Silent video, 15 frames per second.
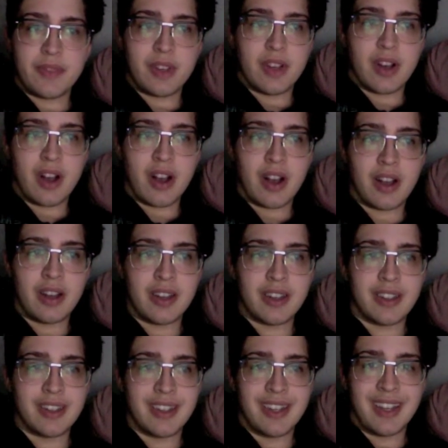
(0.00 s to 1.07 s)
God,
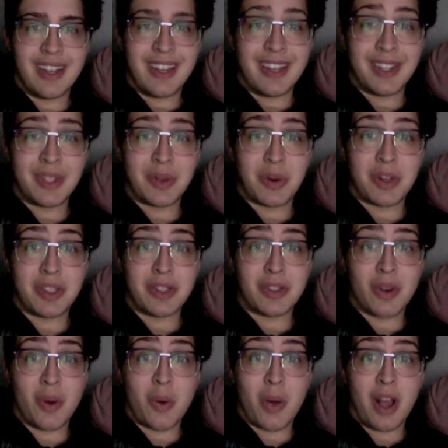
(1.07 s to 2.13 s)
it has worked
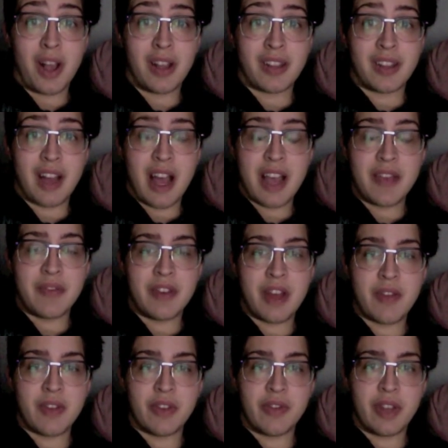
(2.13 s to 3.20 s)
so well. I have
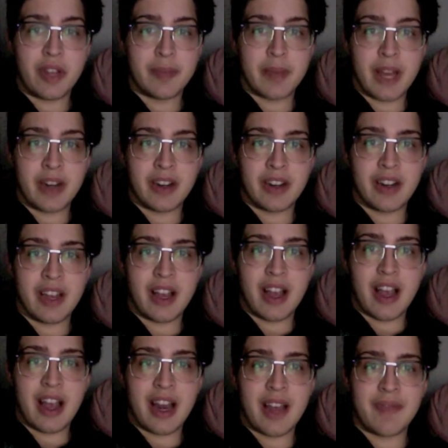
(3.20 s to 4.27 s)
never felt better,
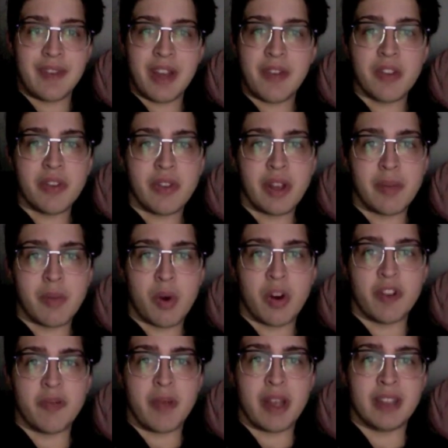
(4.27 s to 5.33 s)
and I've never felt more
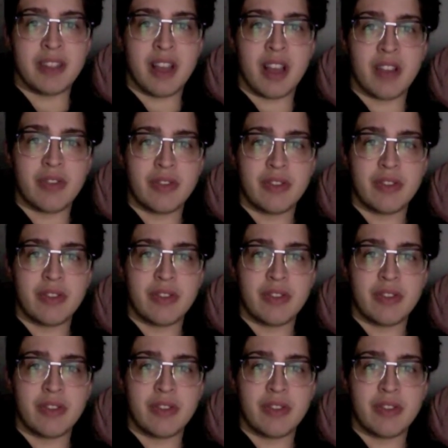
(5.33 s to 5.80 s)
of myself.